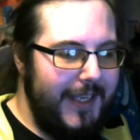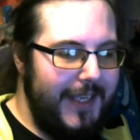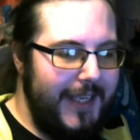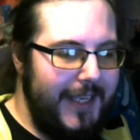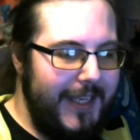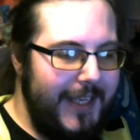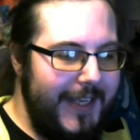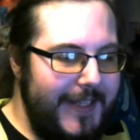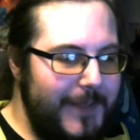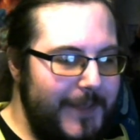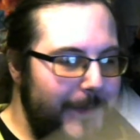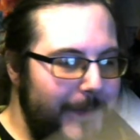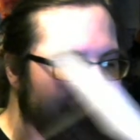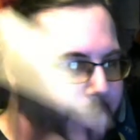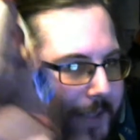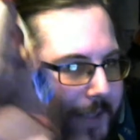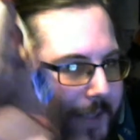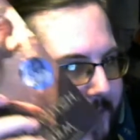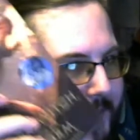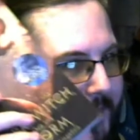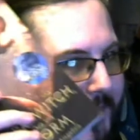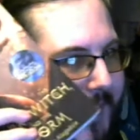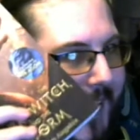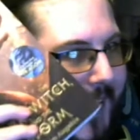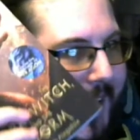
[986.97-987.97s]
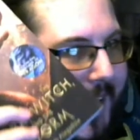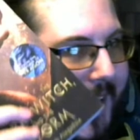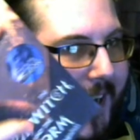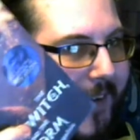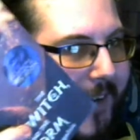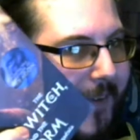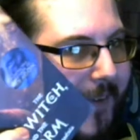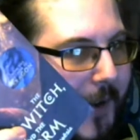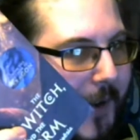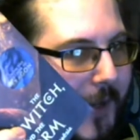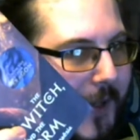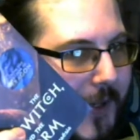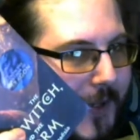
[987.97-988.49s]
It's part of the
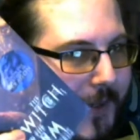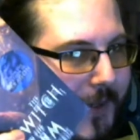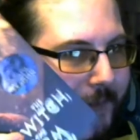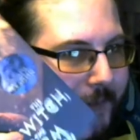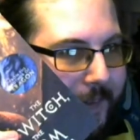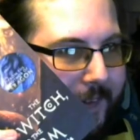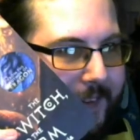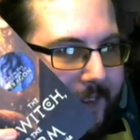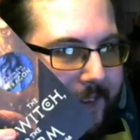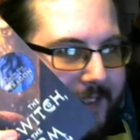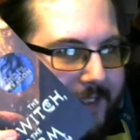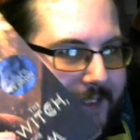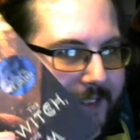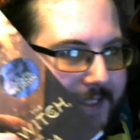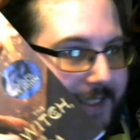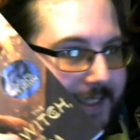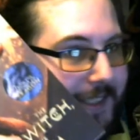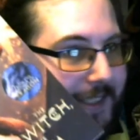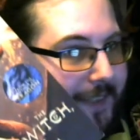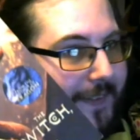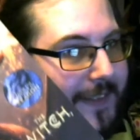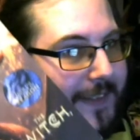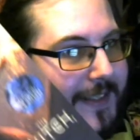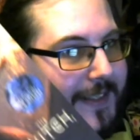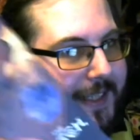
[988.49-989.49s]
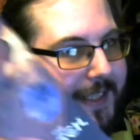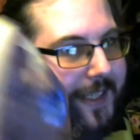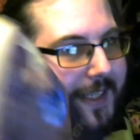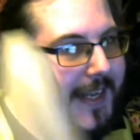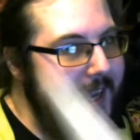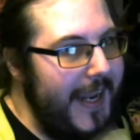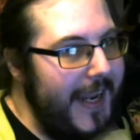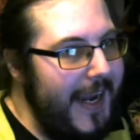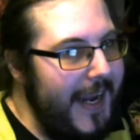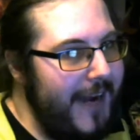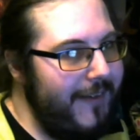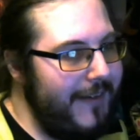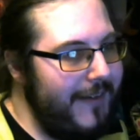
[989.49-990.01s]
Eragon series, the
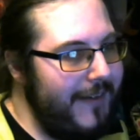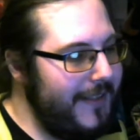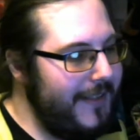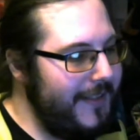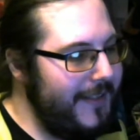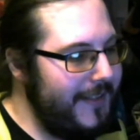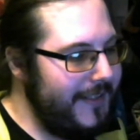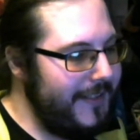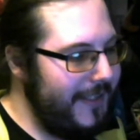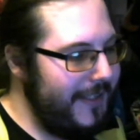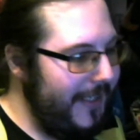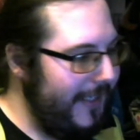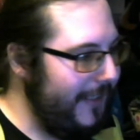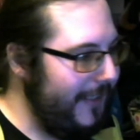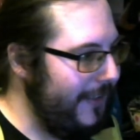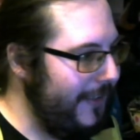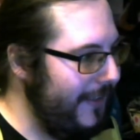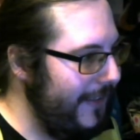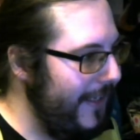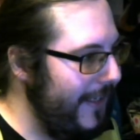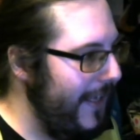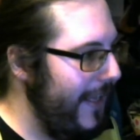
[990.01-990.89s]
Inheritance Cycle.